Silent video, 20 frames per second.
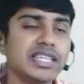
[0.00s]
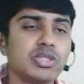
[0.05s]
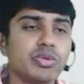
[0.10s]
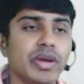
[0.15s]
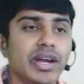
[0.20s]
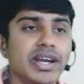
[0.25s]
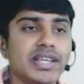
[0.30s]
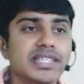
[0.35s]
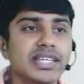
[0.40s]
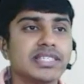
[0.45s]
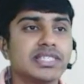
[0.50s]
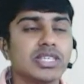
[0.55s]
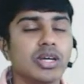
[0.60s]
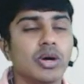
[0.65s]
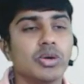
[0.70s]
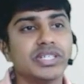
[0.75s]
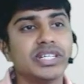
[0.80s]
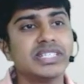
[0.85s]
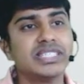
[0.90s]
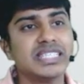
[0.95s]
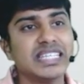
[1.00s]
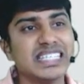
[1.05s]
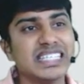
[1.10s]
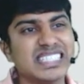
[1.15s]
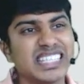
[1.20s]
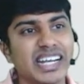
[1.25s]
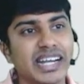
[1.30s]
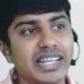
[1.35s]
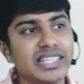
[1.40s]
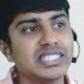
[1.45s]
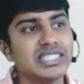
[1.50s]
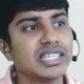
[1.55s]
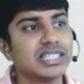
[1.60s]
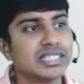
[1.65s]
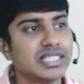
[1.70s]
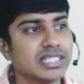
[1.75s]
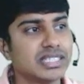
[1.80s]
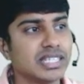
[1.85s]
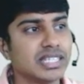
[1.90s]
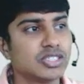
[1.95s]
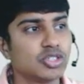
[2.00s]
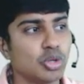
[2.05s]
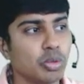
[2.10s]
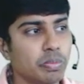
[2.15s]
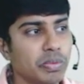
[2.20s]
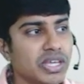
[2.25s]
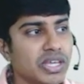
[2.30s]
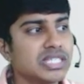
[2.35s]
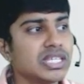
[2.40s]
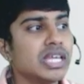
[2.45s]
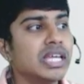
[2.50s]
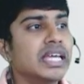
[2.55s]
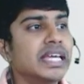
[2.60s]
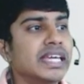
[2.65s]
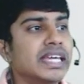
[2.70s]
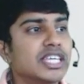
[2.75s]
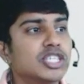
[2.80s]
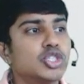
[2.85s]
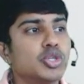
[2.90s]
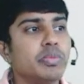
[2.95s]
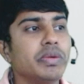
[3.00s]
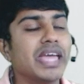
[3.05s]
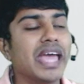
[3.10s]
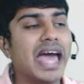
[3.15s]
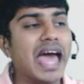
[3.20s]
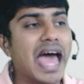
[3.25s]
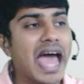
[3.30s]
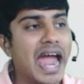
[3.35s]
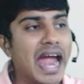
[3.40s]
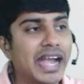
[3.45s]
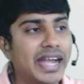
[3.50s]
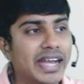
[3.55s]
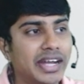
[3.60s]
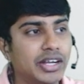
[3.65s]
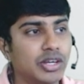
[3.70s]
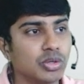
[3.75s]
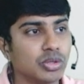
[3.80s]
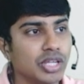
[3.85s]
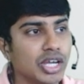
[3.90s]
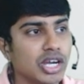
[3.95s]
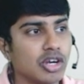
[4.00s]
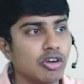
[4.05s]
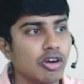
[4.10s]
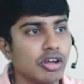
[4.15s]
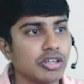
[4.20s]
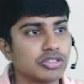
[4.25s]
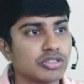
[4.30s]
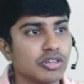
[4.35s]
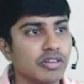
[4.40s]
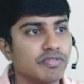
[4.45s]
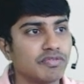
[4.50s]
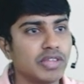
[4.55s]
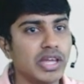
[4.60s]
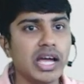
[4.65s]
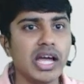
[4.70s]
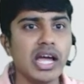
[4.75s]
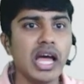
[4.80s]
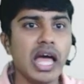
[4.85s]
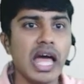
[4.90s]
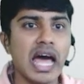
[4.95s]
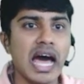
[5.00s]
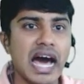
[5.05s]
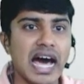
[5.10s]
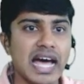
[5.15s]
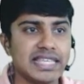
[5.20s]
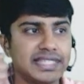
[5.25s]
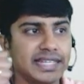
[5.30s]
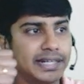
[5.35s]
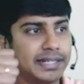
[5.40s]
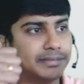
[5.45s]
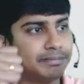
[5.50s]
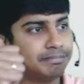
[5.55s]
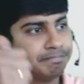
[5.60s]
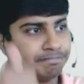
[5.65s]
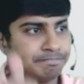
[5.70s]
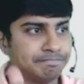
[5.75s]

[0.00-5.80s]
is 26,666 rupees is to be added to the cost of the asset.